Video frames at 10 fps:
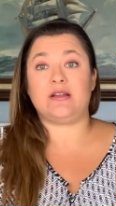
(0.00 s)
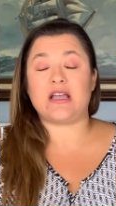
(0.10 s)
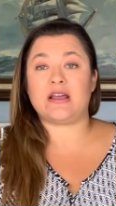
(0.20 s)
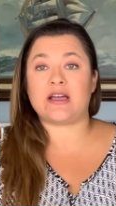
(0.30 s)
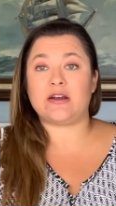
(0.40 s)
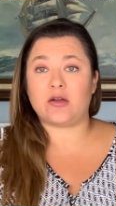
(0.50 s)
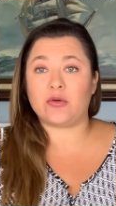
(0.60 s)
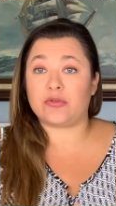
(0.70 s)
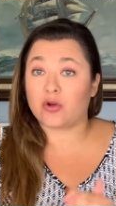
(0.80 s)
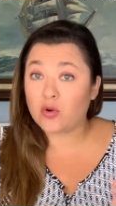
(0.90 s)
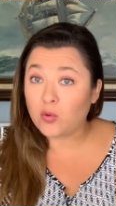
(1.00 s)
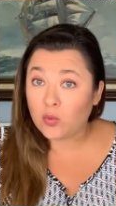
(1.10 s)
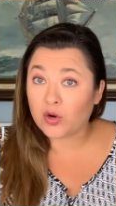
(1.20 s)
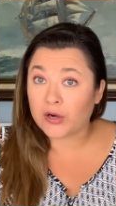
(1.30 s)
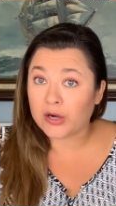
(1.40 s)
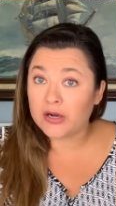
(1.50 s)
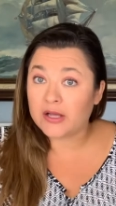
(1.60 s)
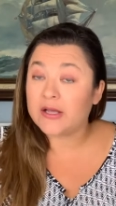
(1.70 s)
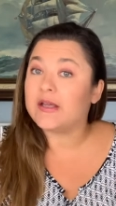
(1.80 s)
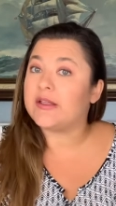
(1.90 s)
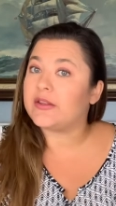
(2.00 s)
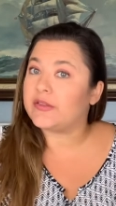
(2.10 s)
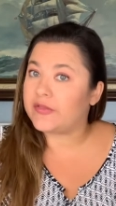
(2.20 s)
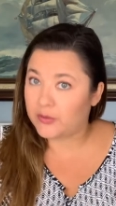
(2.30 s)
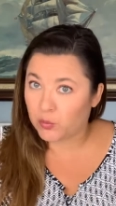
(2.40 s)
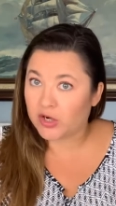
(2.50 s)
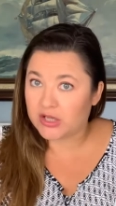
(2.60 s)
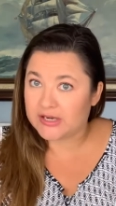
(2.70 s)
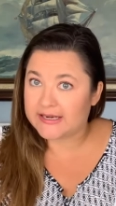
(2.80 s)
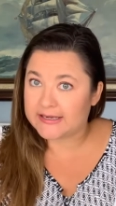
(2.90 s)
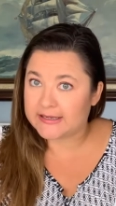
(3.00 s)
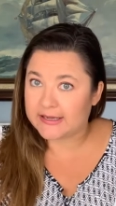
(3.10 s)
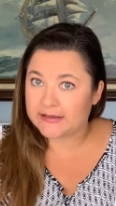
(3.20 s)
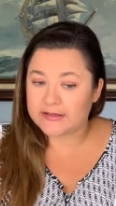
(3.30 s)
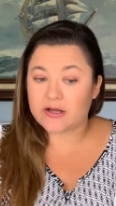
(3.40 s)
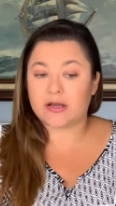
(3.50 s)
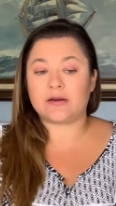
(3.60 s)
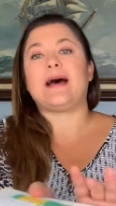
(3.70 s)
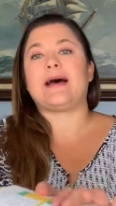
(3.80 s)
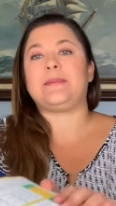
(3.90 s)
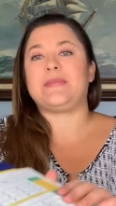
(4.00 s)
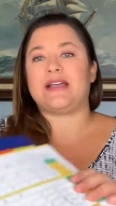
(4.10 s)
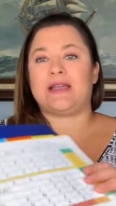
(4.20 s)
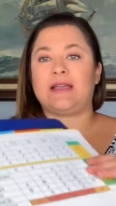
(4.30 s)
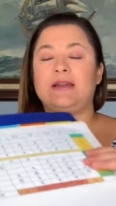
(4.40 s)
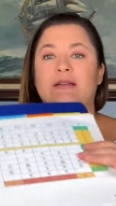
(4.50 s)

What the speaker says: and I know the core that we're going to need to get done. I made